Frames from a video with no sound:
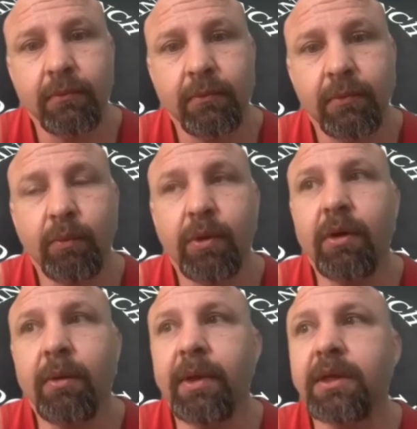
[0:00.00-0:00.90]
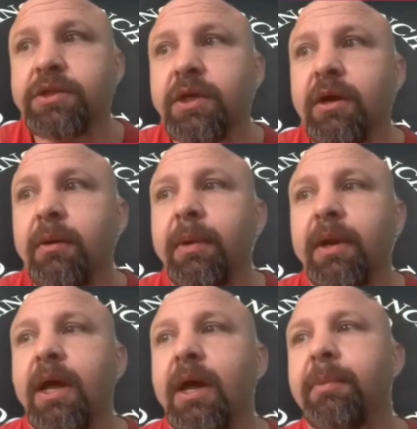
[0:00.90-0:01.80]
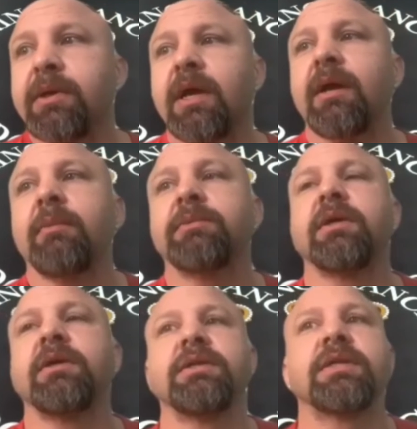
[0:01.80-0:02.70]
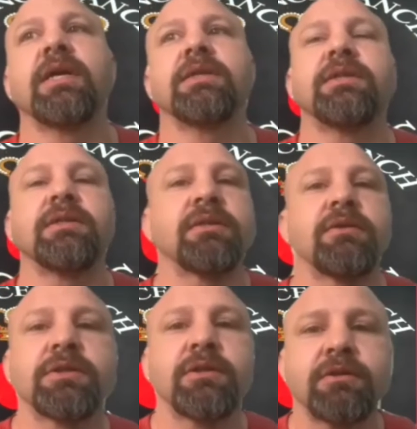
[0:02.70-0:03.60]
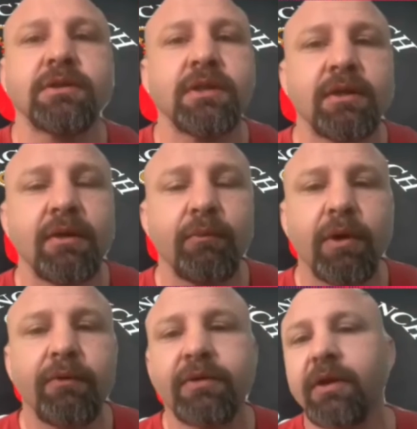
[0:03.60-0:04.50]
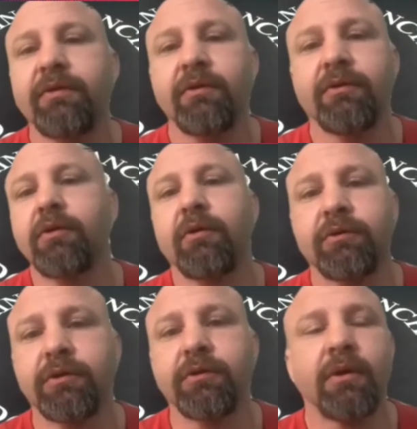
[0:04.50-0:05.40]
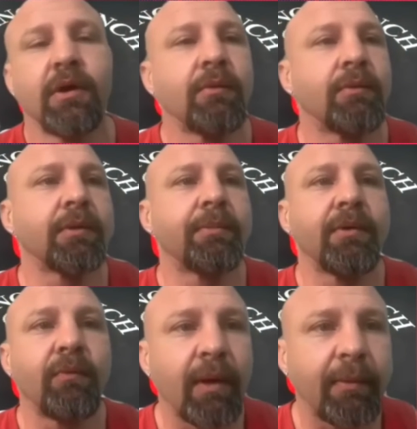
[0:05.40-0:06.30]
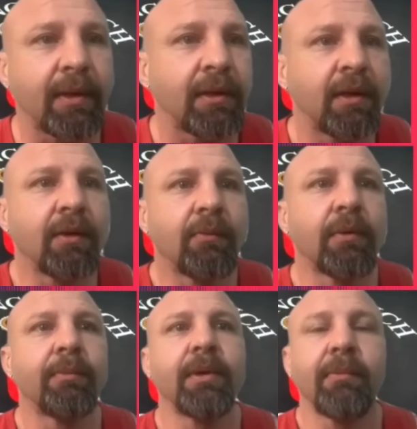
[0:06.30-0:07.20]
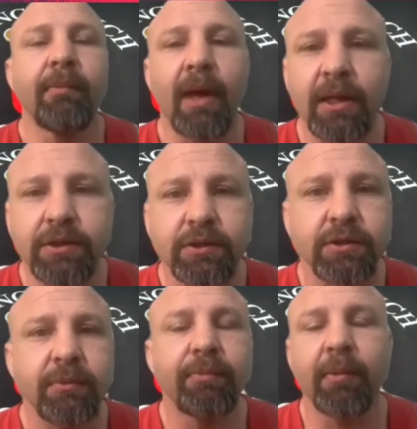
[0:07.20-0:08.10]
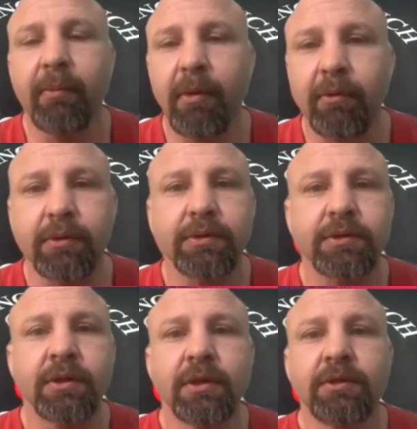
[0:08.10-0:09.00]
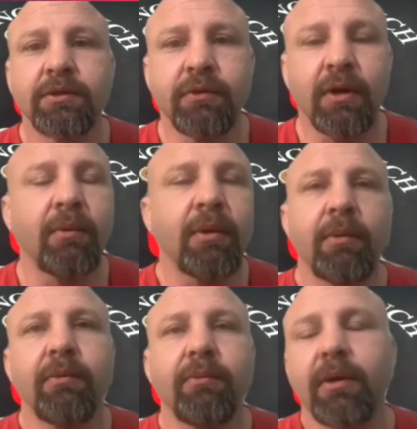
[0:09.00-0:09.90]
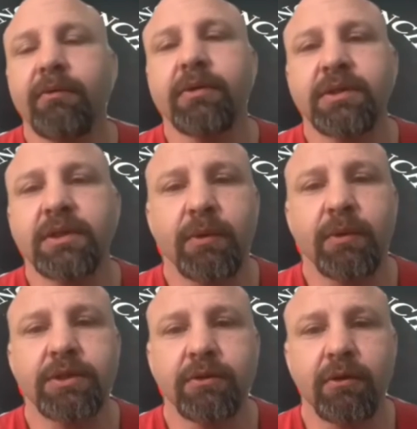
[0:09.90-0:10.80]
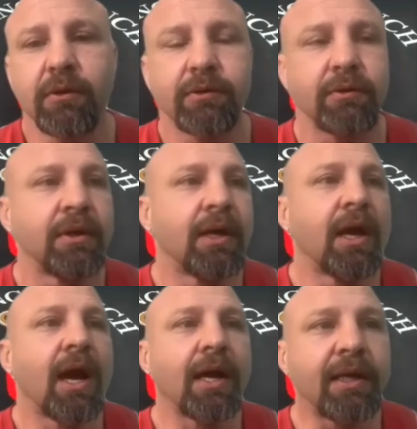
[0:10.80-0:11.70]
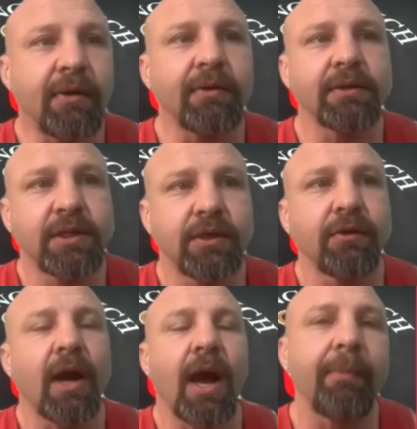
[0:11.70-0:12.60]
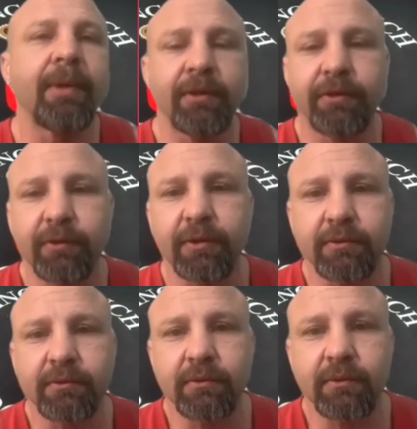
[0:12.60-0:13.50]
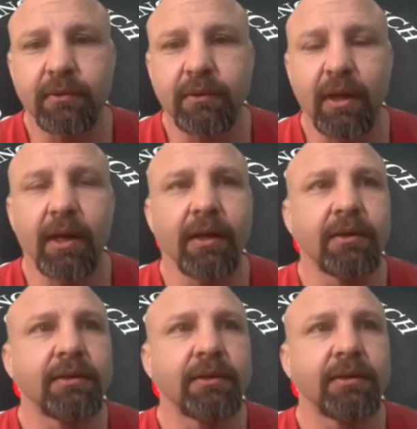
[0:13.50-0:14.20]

Well, I mean, it should help a lot because I'm telling these guys that there's, there's that whatever they they're going through, whether it be women, whether it be managers, promoters, drug, whatever the situation they're going through, I guarantee you, I've been through it, and